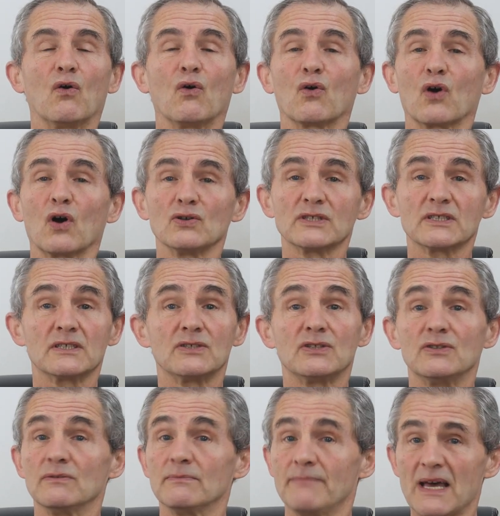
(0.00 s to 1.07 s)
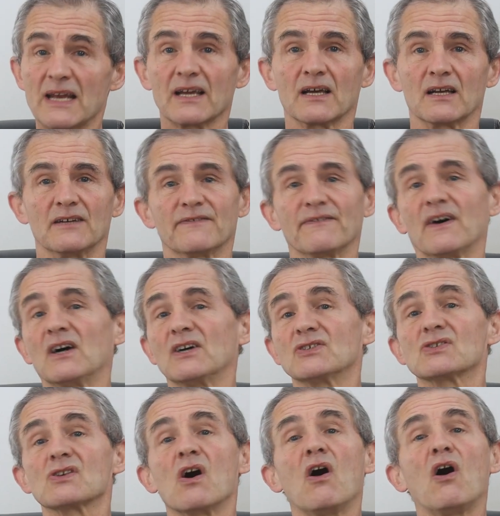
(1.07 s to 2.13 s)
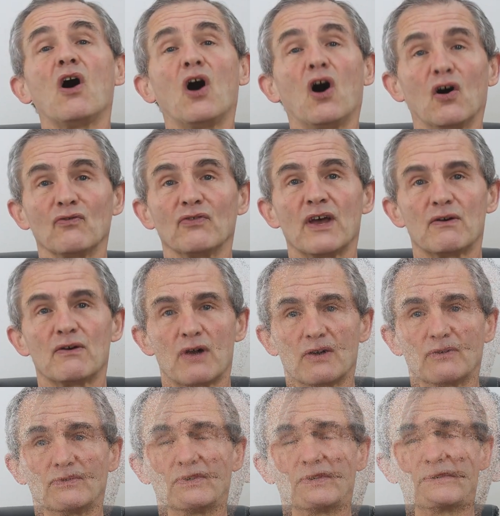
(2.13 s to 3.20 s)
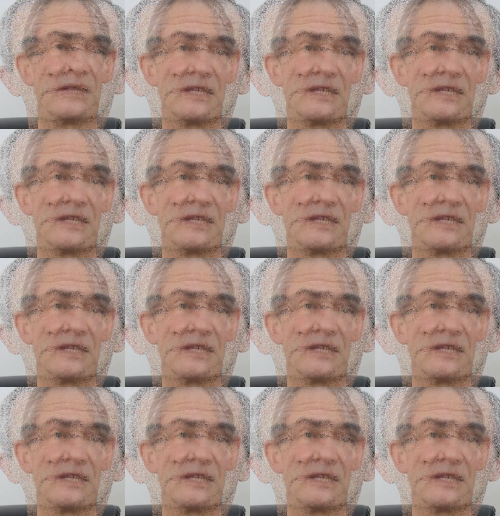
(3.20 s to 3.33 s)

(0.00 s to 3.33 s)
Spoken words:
or constitute medical advice on their own.